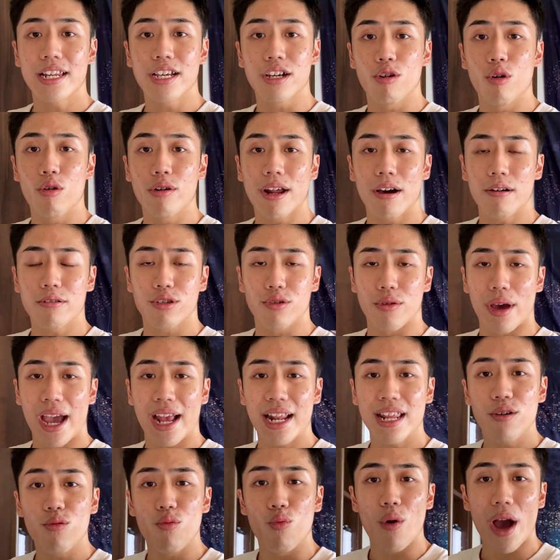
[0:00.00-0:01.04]
go down to
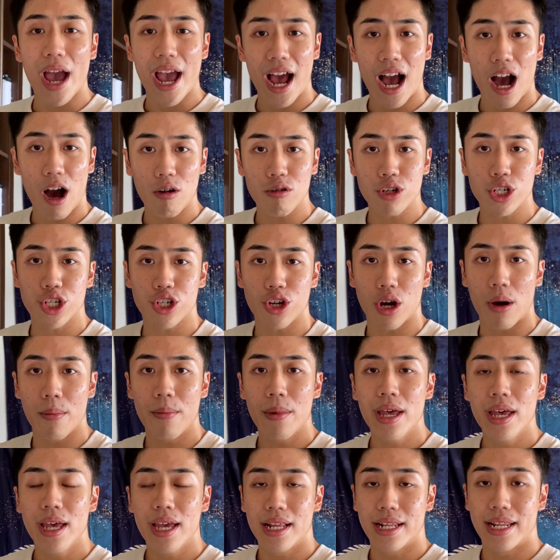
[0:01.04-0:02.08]
any warehouse shop
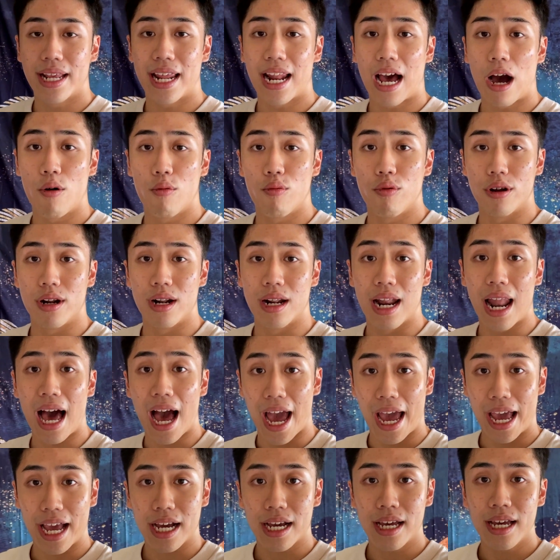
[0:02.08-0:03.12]
that I would
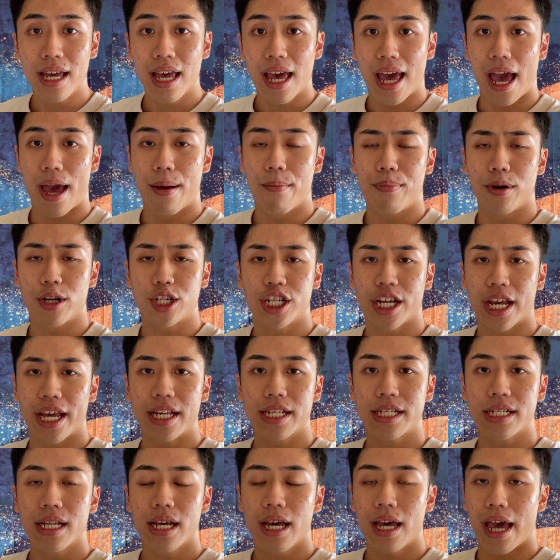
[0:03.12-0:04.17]
like and
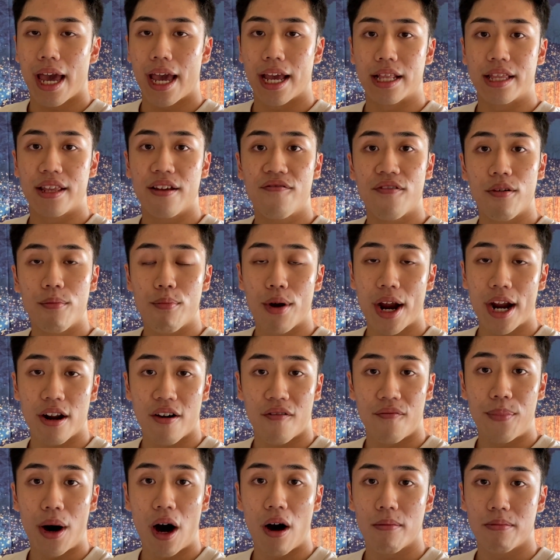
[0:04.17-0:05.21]
purchase a different brand
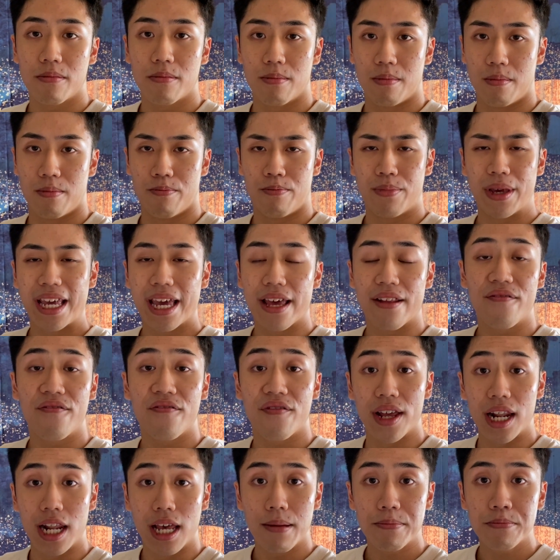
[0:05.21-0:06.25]
of bulb, be it
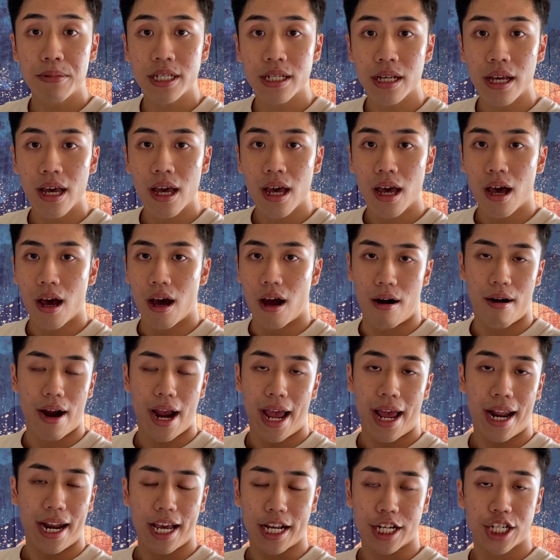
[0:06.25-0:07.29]
Philips, Alright,
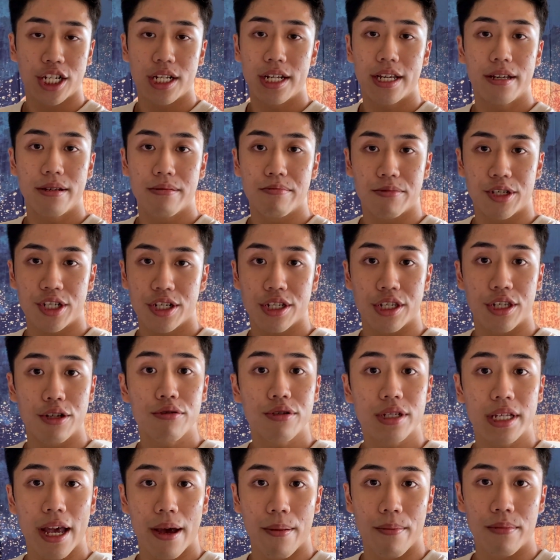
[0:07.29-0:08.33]
and actually just use
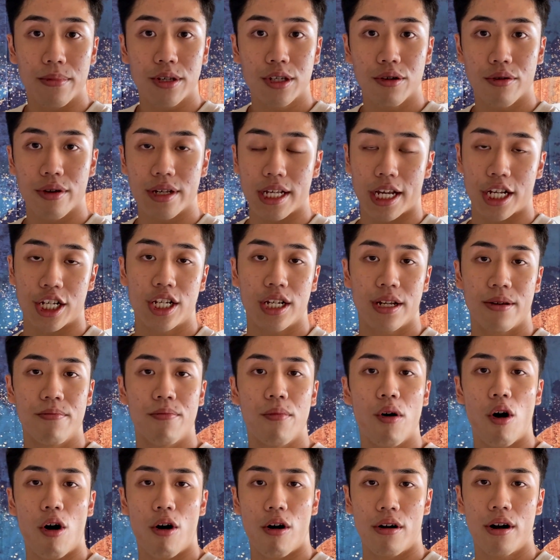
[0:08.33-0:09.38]
them. So it's actually
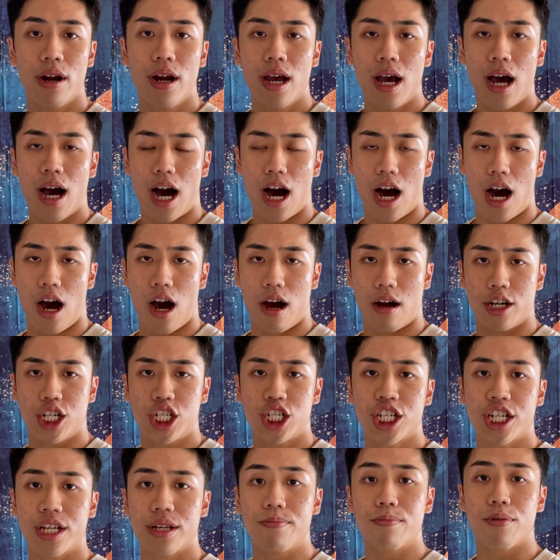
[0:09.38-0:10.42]
more
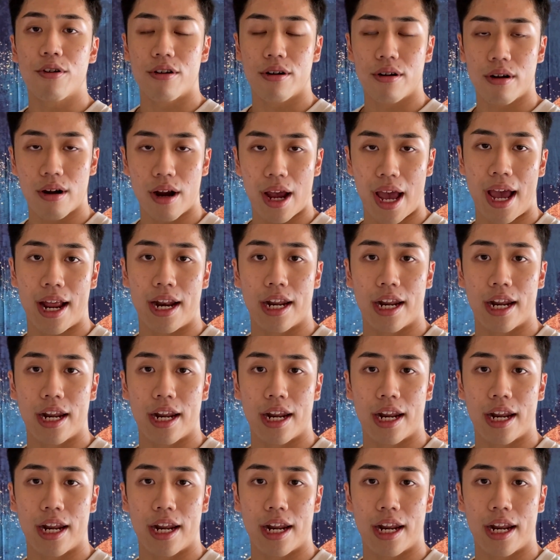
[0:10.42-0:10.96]
cheaper and